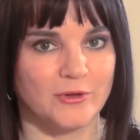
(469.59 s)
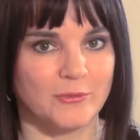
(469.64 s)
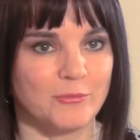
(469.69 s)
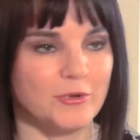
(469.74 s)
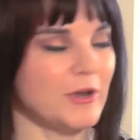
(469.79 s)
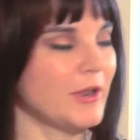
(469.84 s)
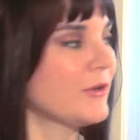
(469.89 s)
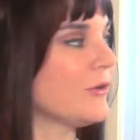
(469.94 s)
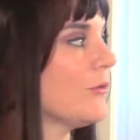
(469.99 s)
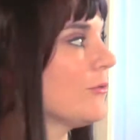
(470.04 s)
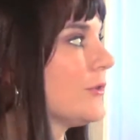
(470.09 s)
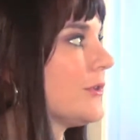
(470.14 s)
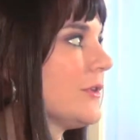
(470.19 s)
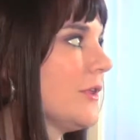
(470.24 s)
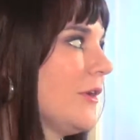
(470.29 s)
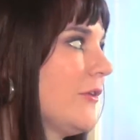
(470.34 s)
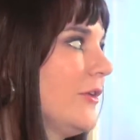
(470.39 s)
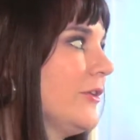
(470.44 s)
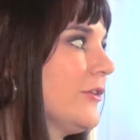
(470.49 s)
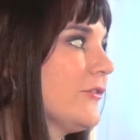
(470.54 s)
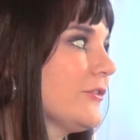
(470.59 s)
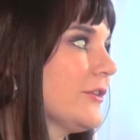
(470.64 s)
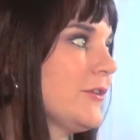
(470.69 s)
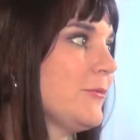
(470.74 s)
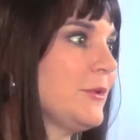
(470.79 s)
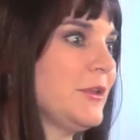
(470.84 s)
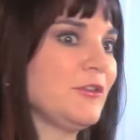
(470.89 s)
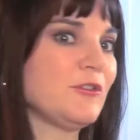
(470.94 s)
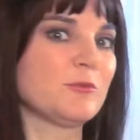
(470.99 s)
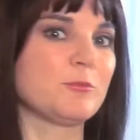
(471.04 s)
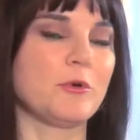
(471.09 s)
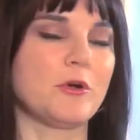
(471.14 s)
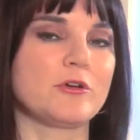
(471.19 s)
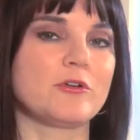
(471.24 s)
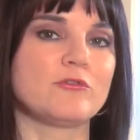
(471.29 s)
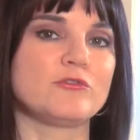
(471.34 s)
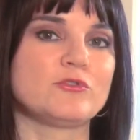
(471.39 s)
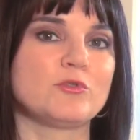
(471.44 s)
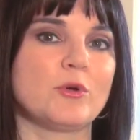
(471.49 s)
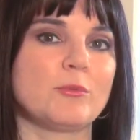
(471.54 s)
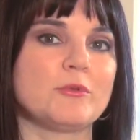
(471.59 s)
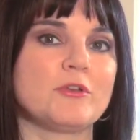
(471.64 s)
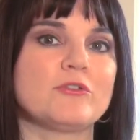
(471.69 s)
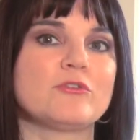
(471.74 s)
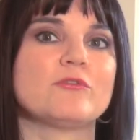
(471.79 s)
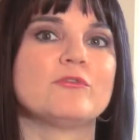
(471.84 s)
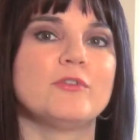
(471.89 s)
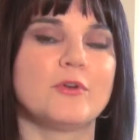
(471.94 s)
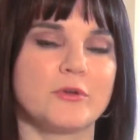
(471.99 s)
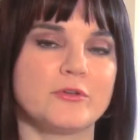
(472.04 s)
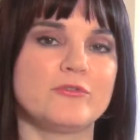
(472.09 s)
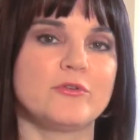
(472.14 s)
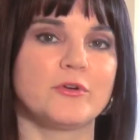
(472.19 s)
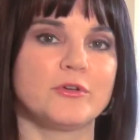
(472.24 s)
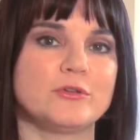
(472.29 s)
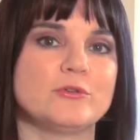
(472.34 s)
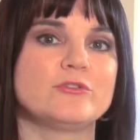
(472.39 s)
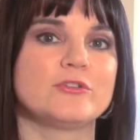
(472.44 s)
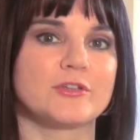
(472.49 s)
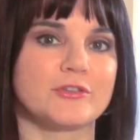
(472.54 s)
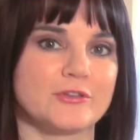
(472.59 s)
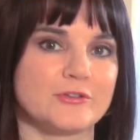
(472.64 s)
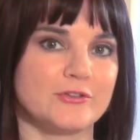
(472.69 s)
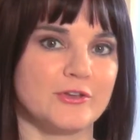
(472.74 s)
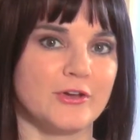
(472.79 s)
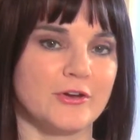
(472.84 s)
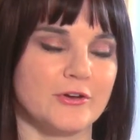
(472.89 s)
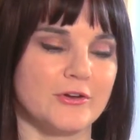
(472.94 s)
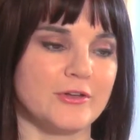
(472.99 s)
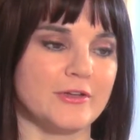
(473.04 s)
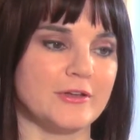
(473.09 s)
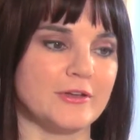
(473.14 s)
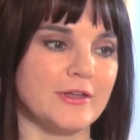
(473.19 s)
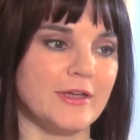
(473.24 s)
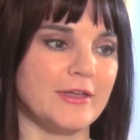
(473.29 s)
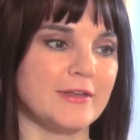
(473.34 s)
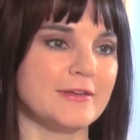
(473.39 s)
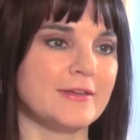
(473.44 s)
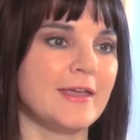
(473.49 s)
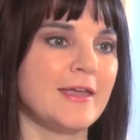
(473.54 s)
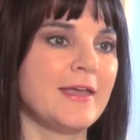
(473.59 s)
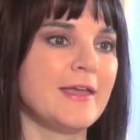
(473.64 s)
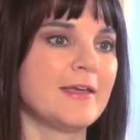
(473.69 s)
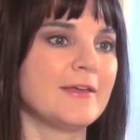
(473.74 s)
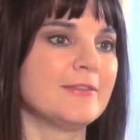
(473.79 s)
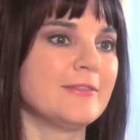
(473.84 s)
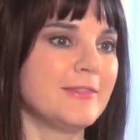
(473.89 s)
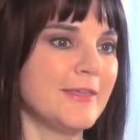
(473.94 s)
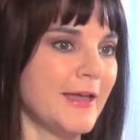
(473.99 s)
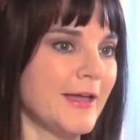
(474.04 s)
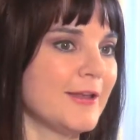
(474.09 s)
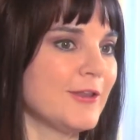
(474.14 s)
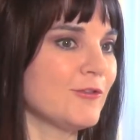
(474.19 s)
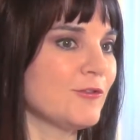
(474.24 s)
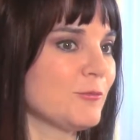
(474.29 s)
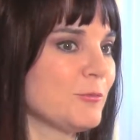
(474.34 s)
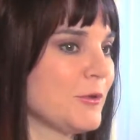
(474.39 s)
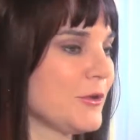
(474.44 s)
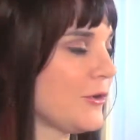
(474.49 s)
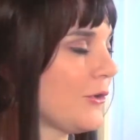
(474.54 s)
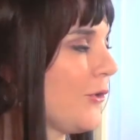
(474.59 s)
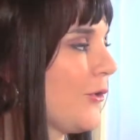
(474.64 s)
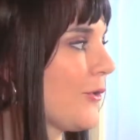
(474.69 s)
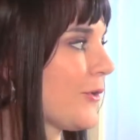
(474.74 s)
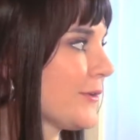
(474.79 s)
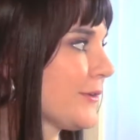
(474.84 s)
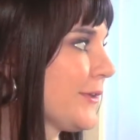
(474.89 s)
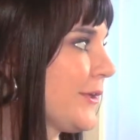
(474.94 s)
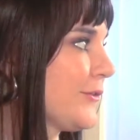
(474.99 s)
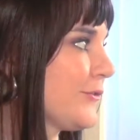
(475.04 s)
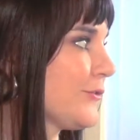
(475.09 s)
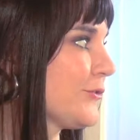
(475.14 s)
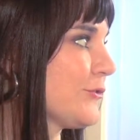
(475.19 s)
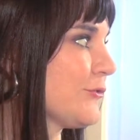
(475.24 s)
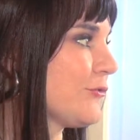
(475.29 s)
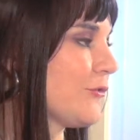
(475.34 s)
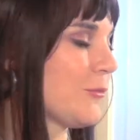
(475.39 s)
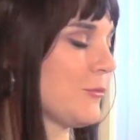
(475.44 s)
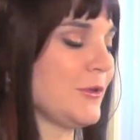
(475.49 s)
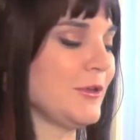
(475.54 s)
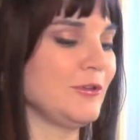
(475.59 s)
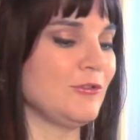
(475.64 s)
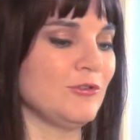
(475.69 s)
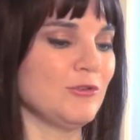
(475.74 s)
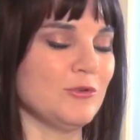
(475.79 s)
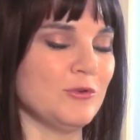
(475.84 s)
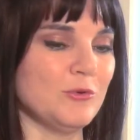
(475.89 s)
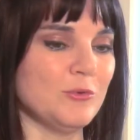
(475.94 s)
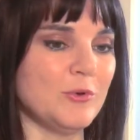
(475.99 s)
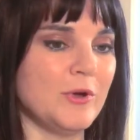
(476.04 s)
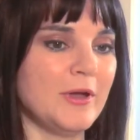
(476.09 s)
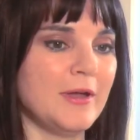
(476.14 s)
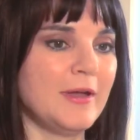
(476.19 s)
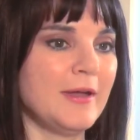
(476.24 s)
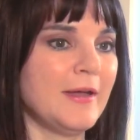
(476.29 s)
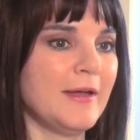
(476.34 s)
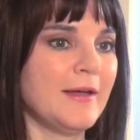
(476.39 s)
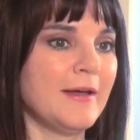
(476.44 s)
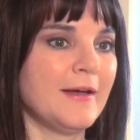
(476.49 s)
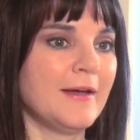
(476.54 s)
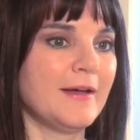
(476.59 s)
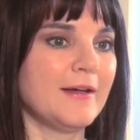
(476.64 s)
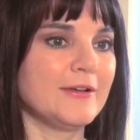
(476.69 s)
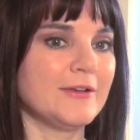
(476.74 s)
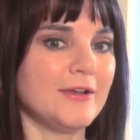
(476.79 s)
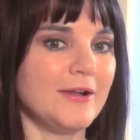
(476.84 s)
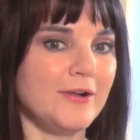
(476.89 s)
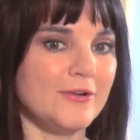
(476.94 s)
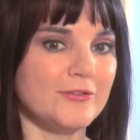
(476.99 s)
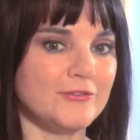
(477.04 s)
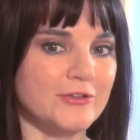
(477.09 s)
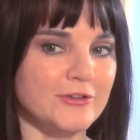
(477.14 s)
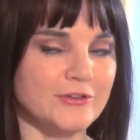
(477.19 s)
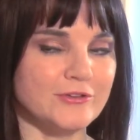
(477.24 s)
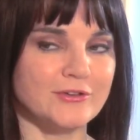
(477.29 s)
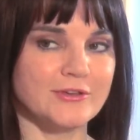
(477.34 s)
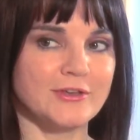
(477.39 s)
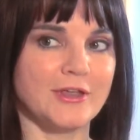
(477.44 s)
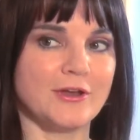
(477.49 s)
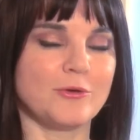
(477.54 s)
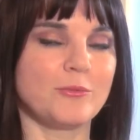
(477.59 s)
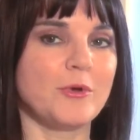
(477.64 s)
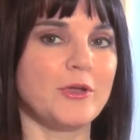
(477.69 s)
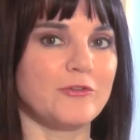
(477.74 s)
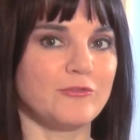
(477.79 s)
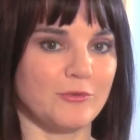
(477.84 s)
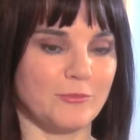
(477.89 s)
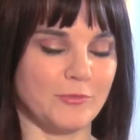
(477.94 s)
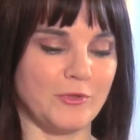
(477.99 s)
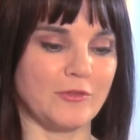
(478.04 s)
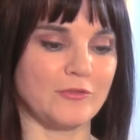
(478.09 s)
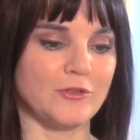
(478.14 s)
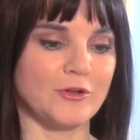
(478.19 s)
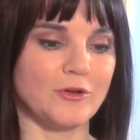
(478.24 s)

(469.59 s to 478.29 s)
But I don't love it. Doesn't give me any spark of joy, but it's very, very utilitarian. And that has been a hard lesson for me to get away from that.